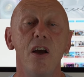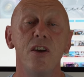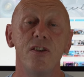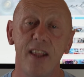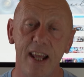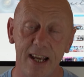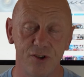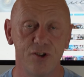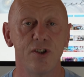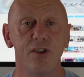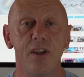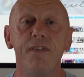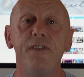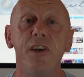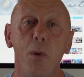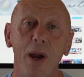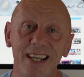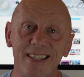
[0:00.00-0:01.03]
So that's just a
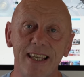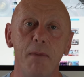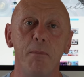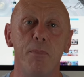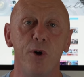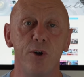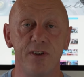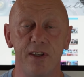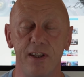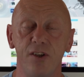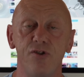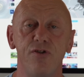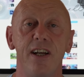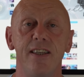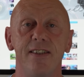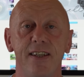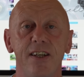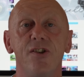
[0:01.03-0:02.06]
few examples of the
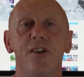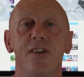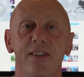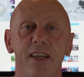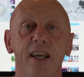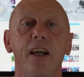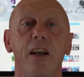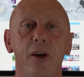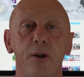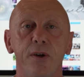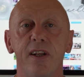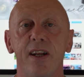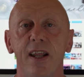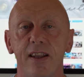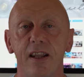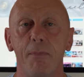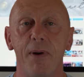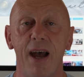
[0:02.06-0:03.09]
transitions included
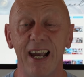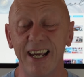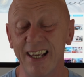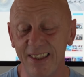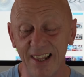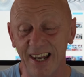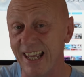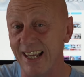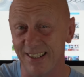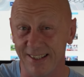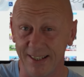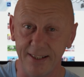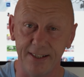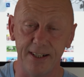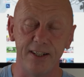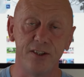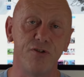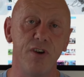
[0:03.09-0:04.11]
in the pack, and the link's in
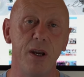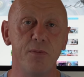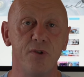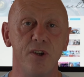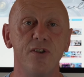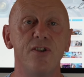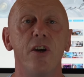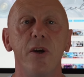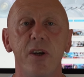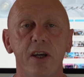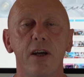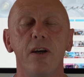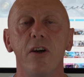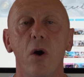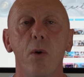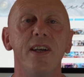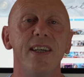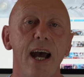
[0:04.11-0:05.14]
the description so you can
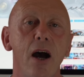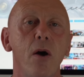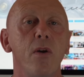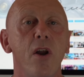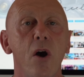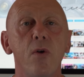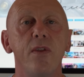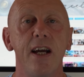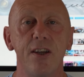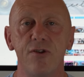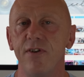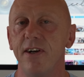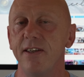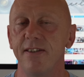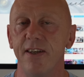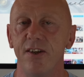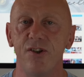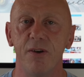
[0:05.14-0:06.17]
go and download that
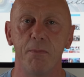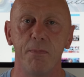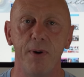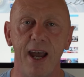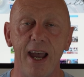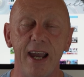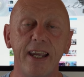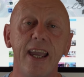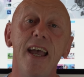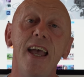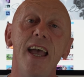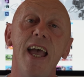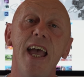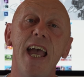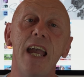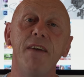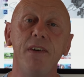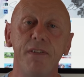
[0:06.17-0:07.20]
transition pack.
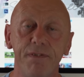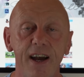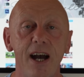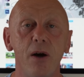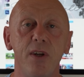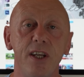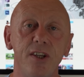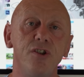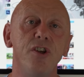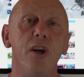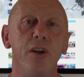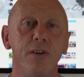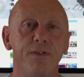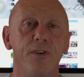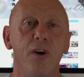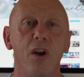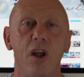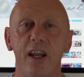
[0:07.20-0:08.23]
If you found this
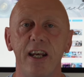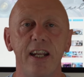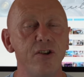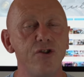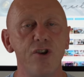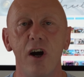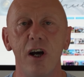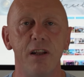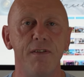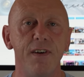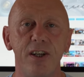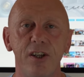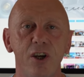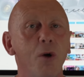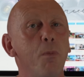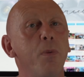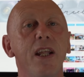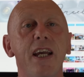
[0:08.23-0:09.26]
useful and enjoyed the
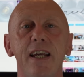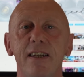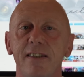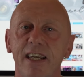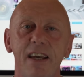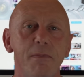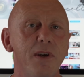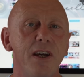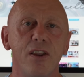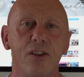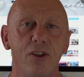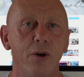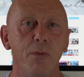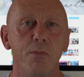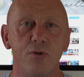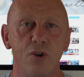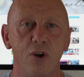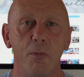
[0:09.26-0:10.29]
video, please give me a
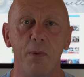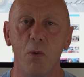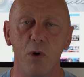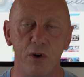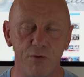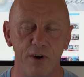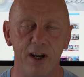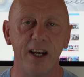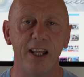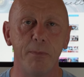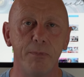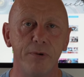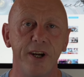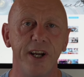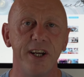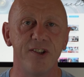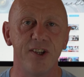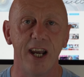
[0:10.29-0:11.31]
thumbs up, I would really
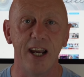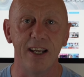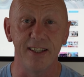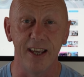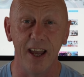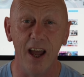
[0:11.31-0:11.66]
appreciate